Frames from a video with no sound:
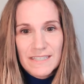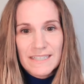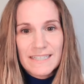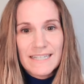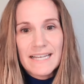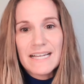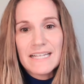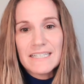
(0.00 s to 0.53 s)

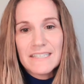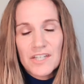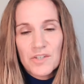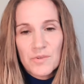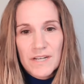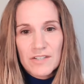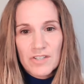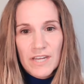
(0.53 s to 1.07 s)
Getting
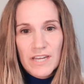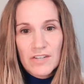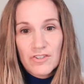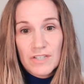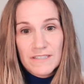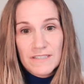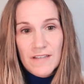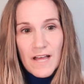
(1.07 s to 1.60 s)
continuing education
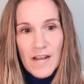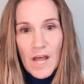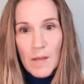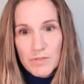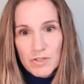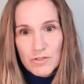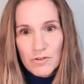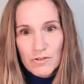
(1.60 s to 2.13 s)
is not
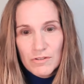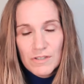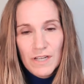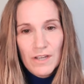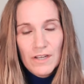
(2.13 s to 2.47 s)
optional.